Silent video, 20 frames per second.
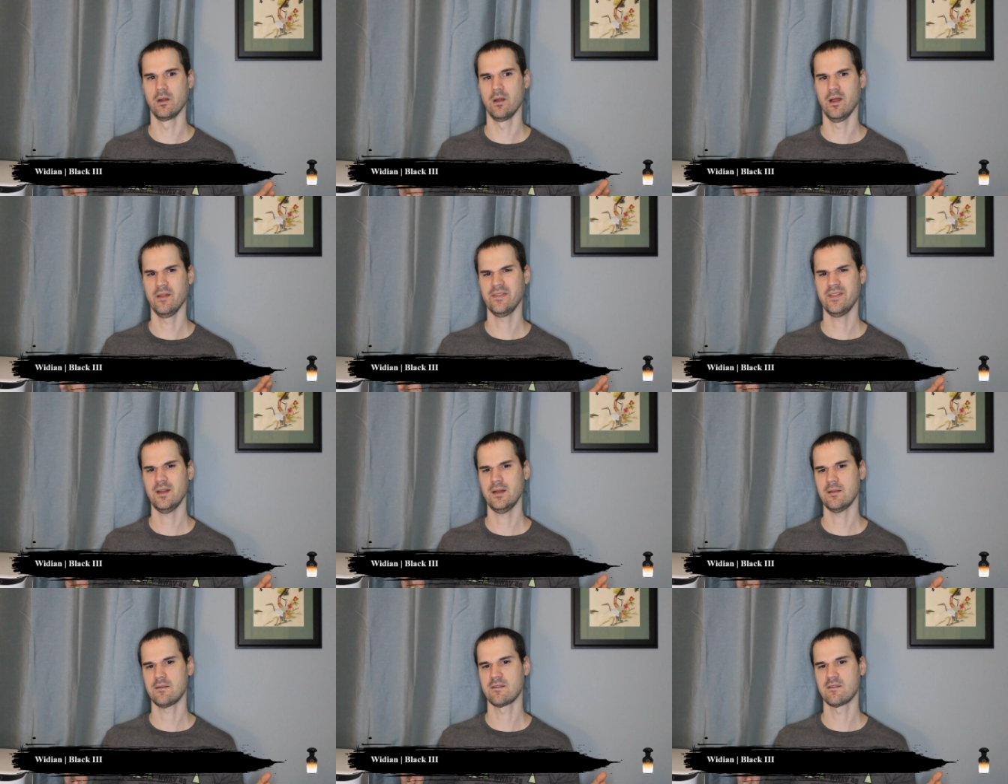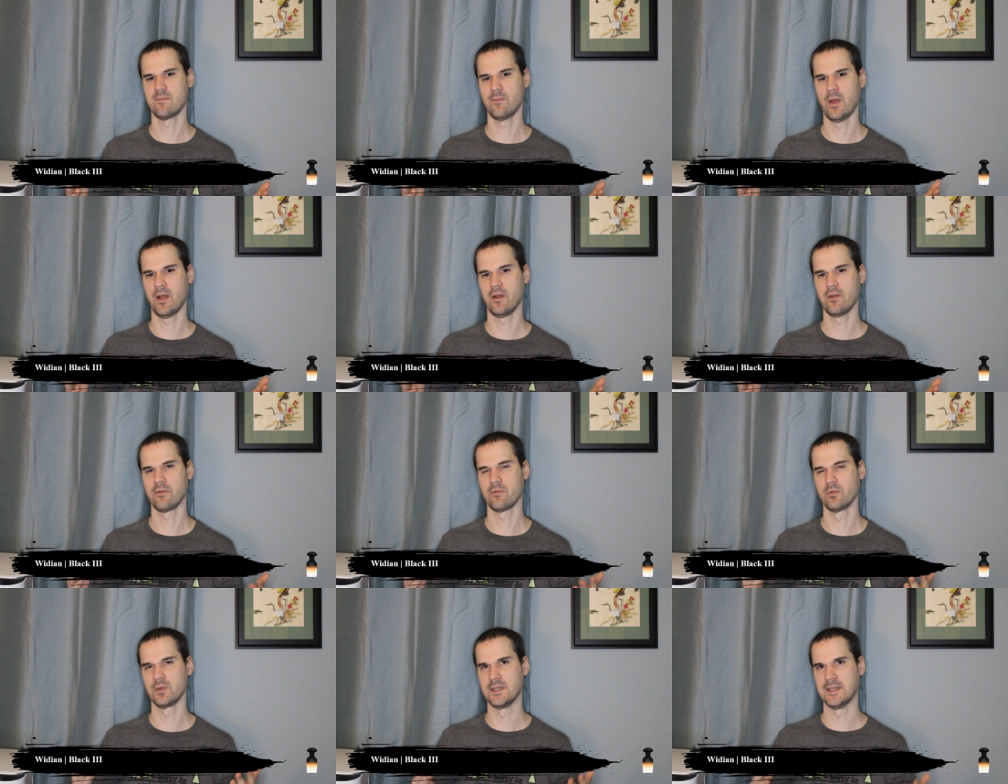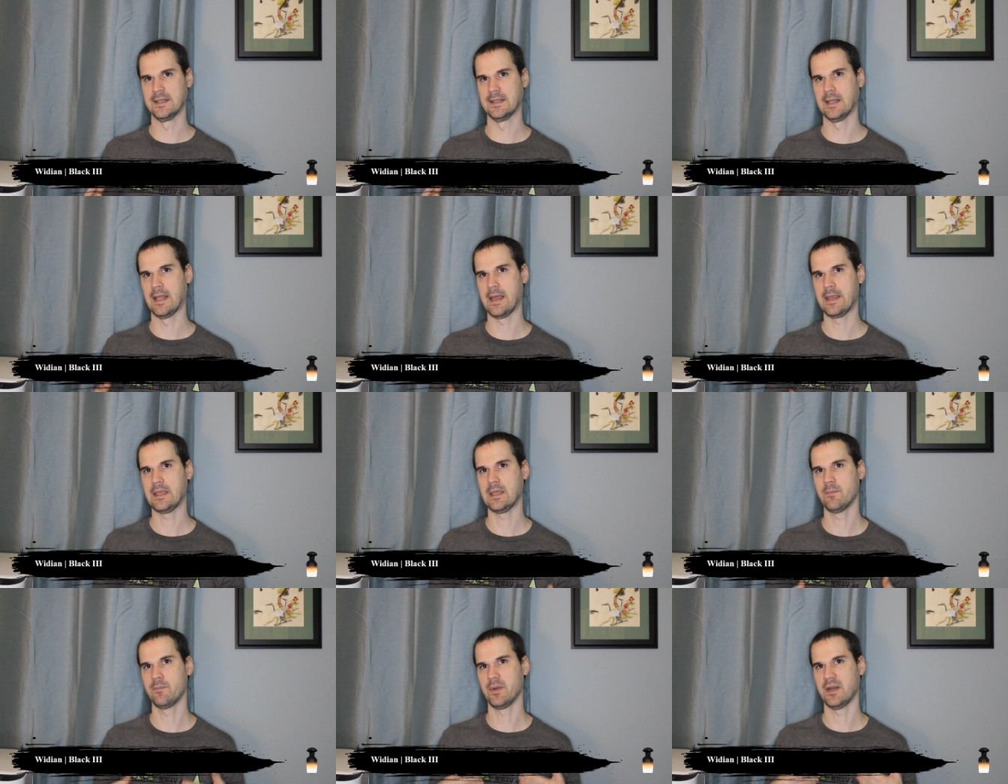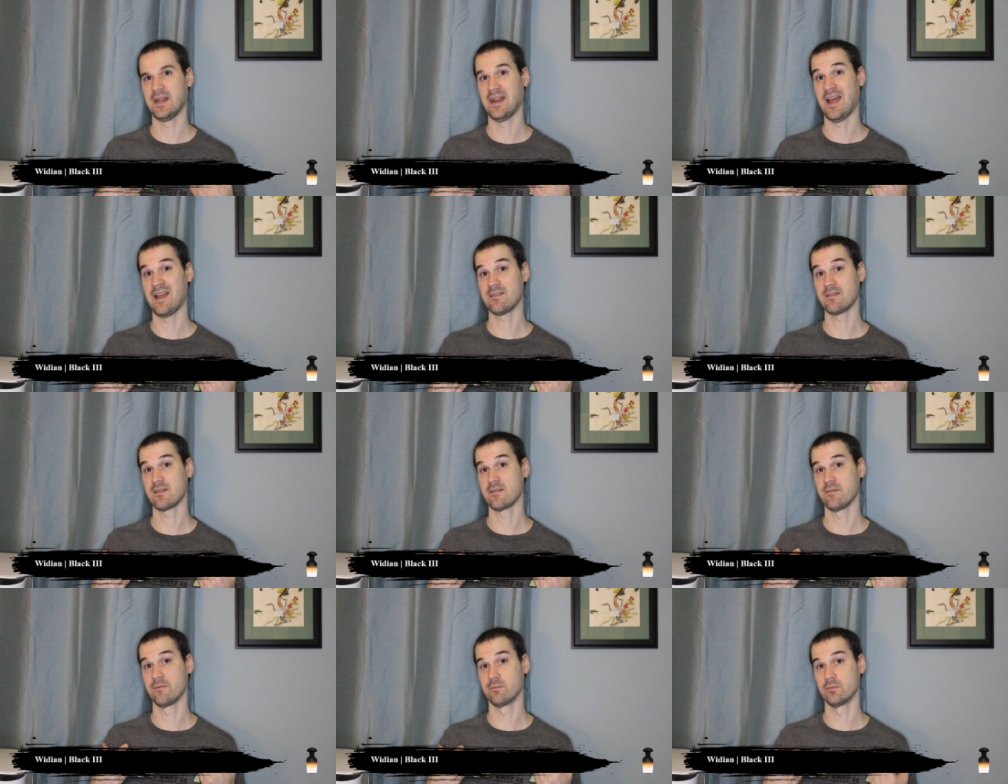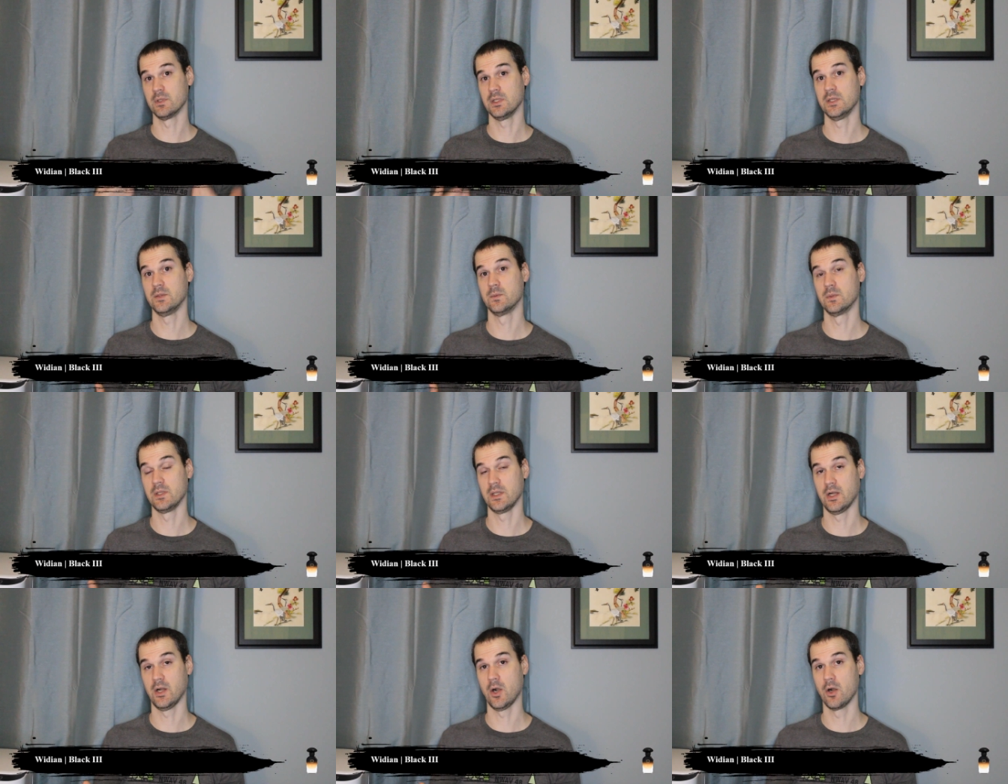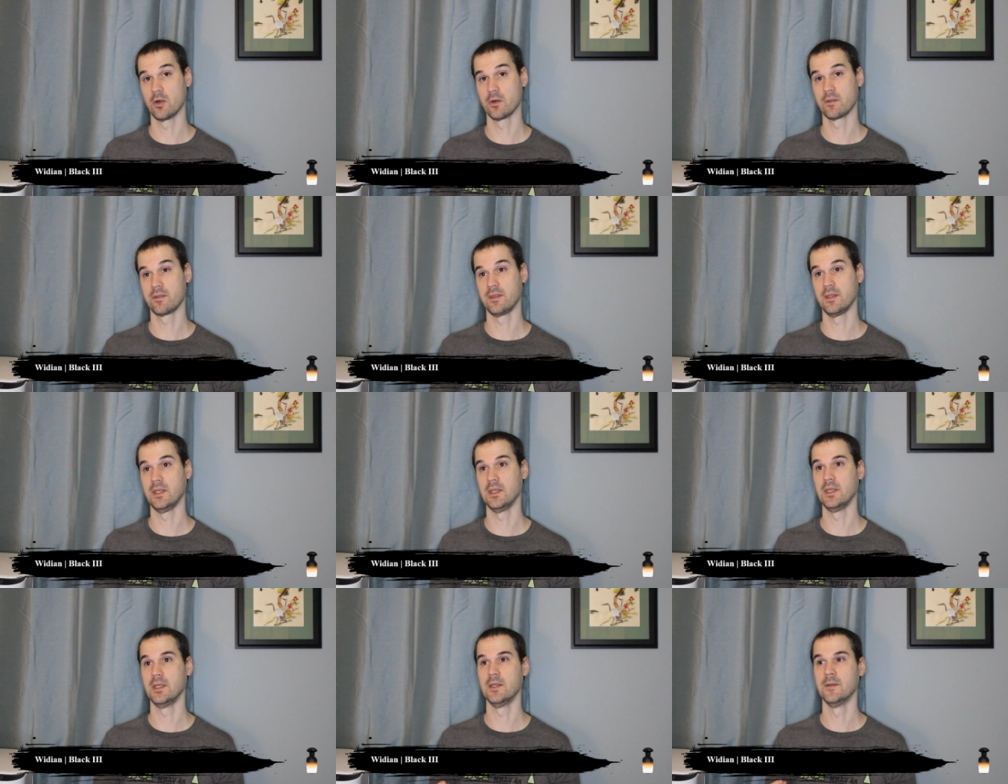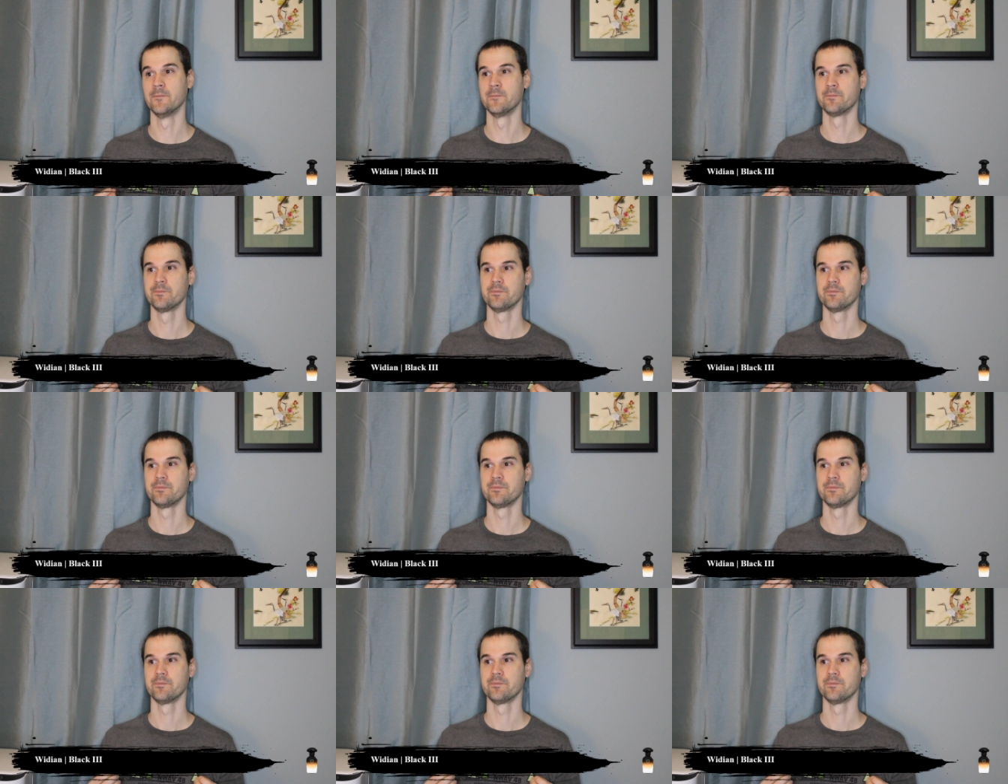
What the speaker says: Not that it smells really like it, but it has this really, really earthy,